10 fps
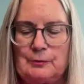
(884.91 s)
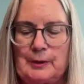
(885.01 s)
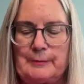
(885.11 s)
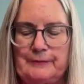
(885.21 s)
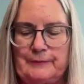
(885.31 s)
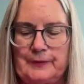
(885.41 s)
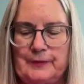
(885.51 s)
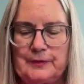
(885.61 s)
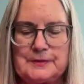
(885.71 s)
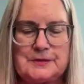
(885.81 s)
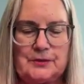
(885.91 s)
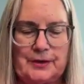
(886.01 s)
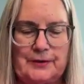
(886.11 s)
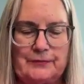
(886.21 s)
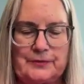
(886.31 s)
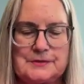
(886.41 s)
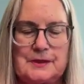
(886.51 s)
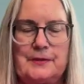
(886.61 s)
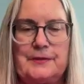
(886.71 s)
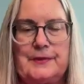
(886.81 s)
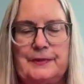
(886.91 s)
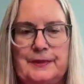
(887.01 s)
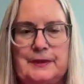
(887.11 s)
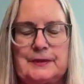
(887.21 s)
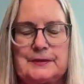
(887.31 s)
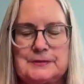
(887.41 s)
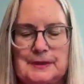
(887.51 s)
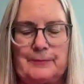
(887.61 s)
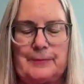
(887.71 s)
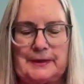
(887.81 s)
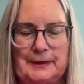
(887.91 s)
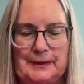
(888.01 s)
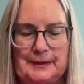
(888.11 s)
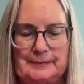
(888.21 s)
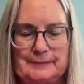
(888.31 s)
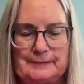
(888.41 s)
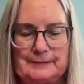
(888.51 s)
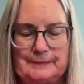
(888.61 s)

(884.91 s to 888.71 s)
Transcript: while we focus our efforts on the things that we can.